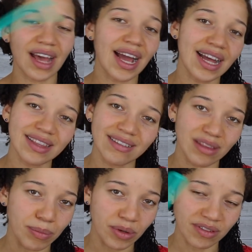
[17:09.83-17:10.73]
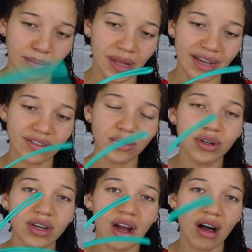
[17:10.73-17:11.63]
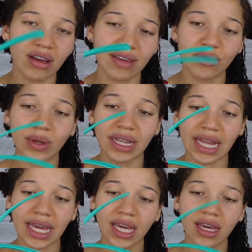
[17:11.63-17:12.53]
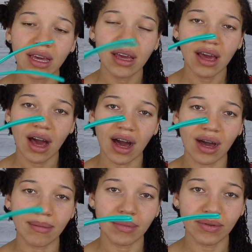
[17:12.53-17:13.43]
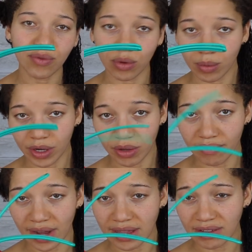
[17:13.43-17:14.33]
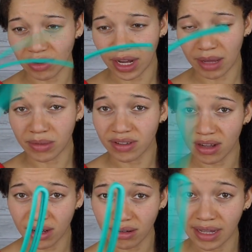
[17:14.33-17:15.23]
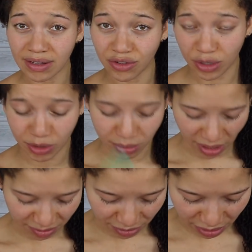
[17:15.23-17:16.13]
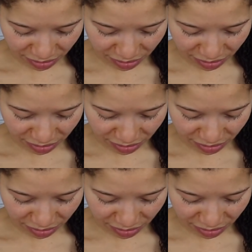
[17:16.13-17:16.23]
I got these at the beauty supply store. I'll give you a link for where you can find these on Amazon in the description box below